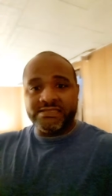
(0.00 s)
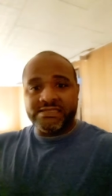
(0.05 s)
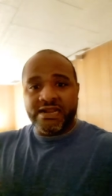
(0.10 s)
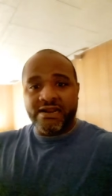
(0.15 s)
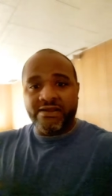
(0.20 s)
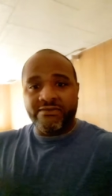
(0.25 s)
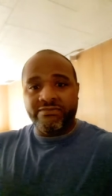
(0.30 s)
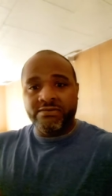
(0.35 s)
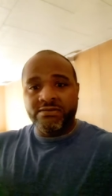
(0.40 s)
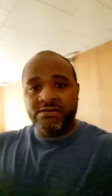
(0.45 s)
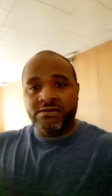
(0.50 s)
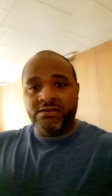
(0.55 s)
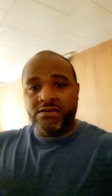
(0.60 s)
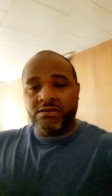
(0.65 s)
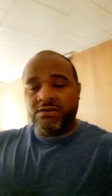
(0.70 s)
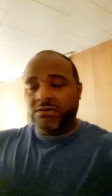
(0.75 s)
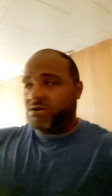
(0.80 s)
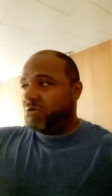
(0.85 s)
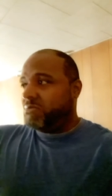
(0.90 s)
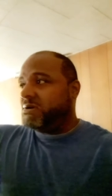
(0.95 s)
Instead of
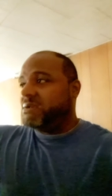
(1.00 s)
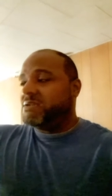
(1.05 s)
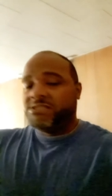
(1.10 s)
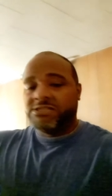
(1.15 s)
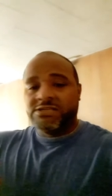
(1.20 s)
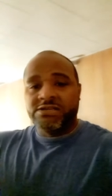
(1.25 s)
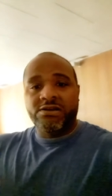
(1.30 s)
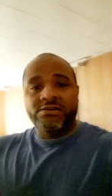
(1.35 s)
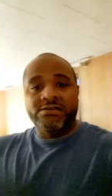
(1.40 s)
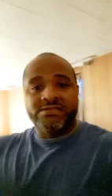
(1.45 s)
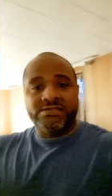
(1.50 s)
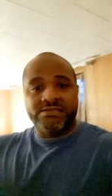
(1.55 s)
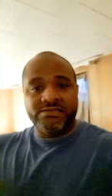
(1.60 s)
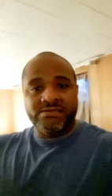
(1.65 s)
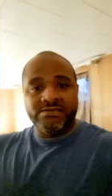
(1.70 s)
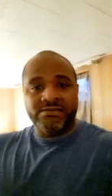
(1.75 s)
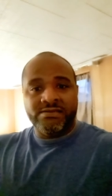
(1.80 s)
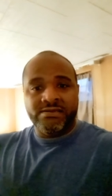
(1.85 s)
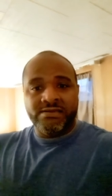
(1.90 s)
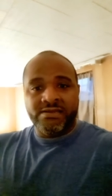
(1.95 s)
going to
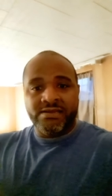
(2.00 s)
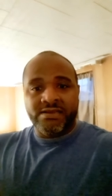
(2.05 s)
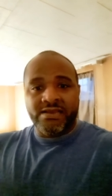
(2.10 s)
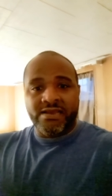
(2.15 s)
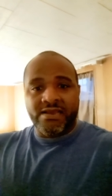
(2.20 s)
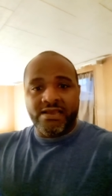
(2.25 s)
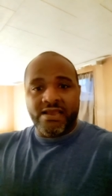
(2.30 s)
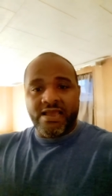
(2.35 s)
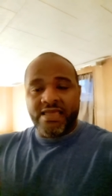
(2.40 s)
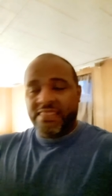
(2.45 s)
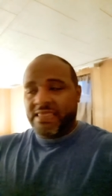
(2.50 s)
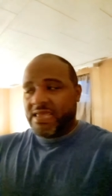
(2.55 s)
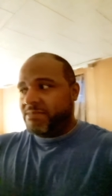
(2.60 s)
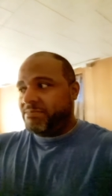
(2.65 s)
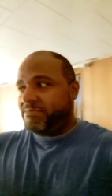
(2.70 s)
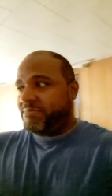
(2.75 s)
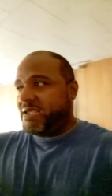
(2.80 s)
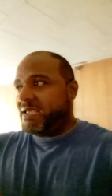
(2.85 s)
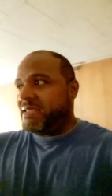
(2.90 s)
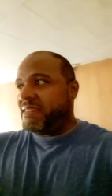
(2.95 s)
church and
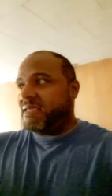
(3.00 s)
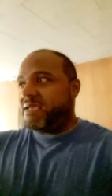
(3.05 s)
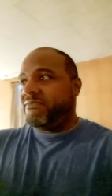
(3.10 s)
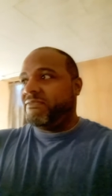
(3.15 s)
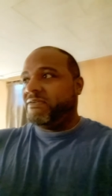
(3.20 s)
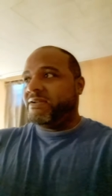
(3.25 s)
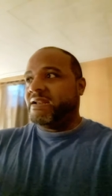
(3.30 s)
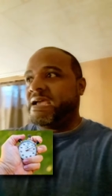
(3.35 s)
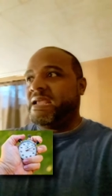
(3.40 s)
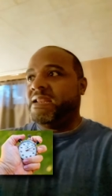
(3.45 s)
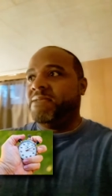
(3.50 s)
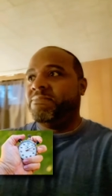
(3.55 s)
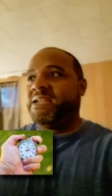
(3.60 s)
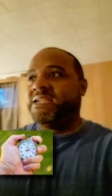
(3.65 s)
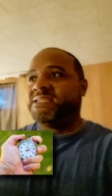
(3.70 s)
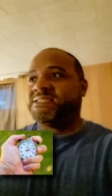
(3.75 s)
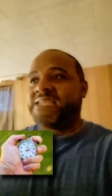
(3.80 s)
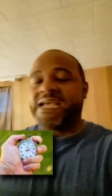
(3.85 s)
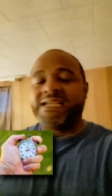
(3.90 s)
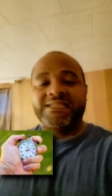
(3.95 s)
then being there for 90
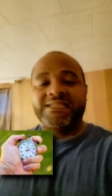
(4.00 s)
minutes,